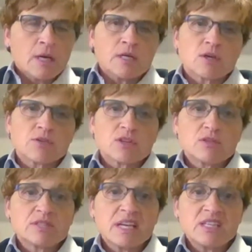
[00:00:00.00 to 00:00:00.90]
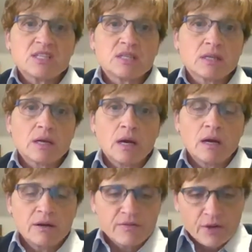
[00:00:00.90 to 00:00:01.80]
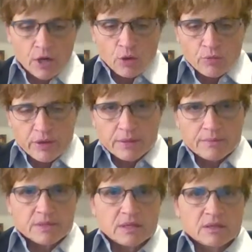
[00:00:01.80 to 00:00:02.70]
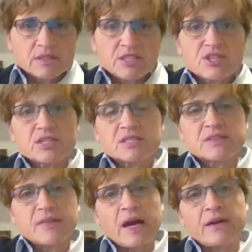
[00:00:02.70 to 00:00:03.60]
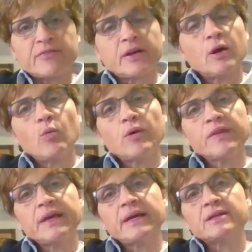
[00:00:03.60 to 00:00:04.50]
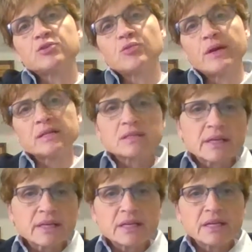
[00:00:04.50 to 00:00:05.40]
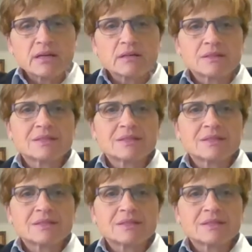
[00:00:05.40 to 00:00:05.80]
So the notation of rhythms that are indigenous to Africa, when they get translated here,